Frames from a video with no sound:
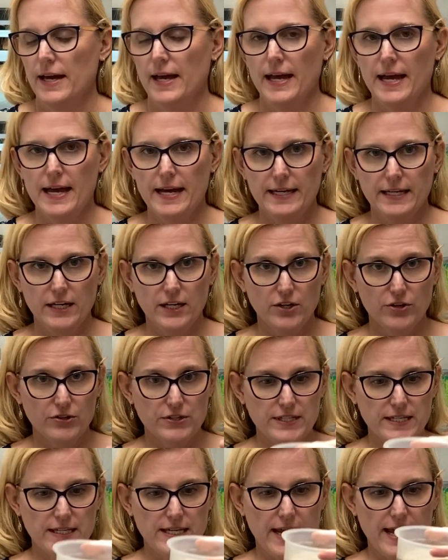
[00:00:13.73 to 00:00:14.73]
and
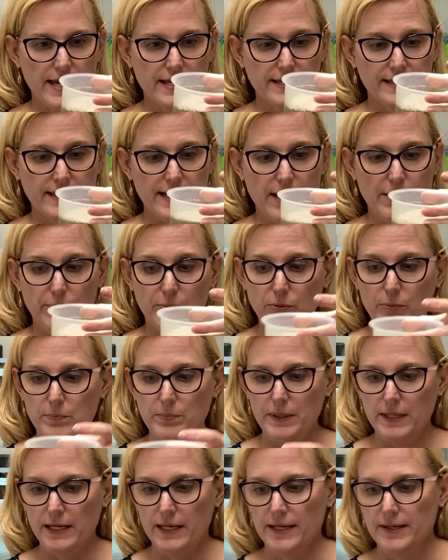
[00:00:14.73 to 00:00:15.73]
here's sample
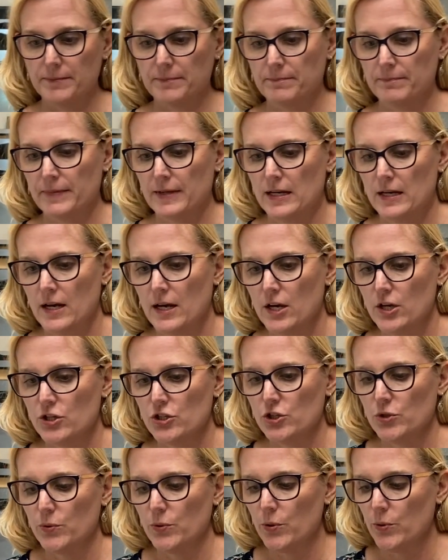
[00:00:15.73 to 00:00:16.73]
B.
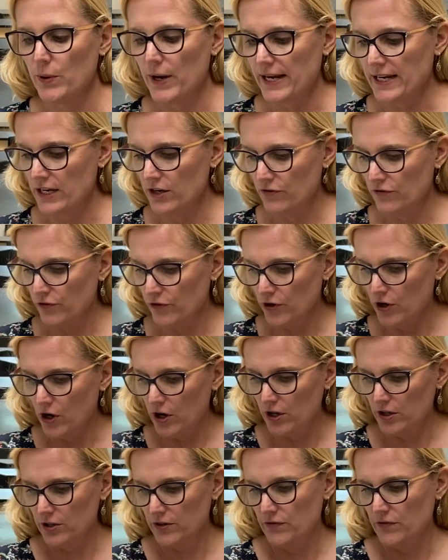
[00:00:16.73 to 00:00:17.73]
So we're waiting for
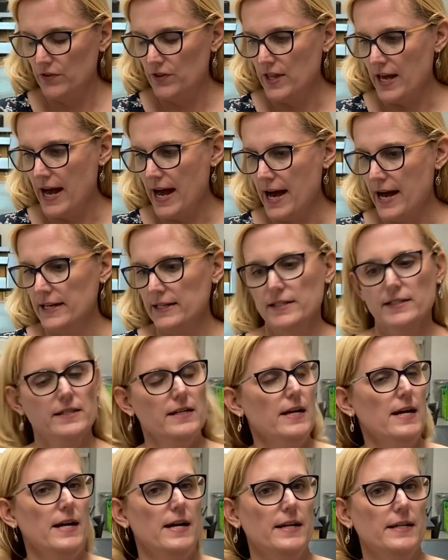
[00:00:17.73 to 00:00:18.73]
all of that
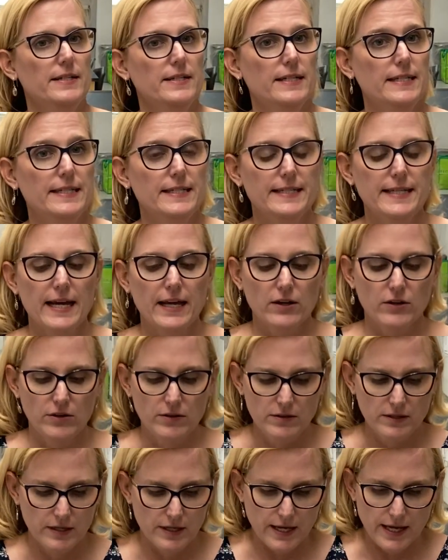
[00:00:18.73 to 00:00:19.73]
uh, to
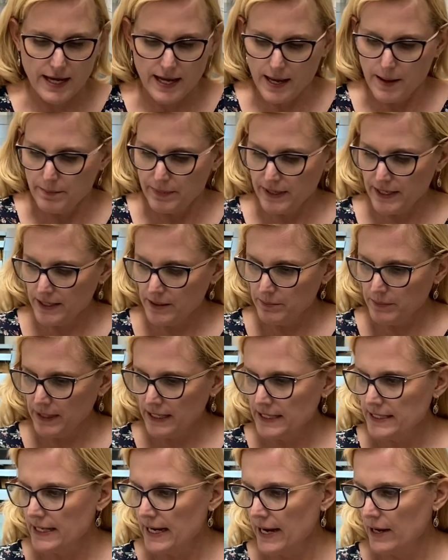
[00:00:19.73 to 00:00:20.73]
settle. But in the
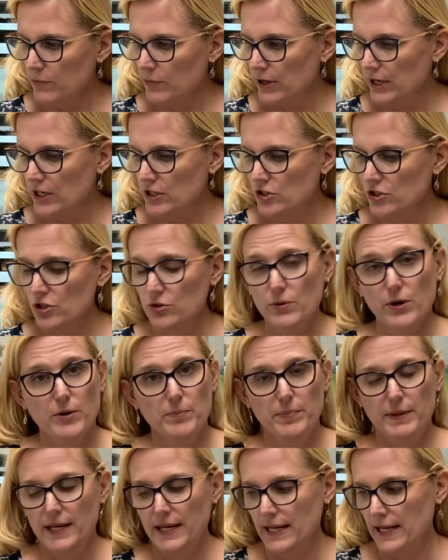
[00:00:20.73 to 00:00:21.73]
meantime, we can do our
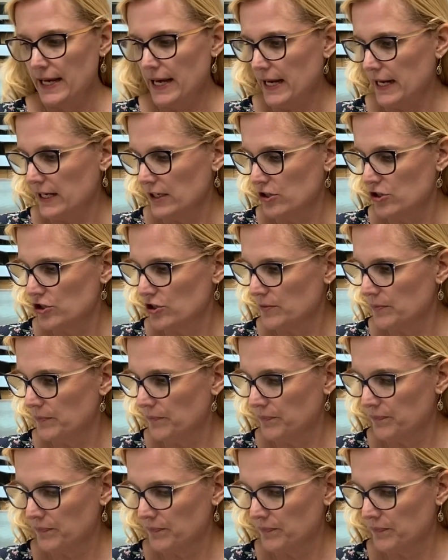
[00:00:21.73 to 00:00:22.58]
pH.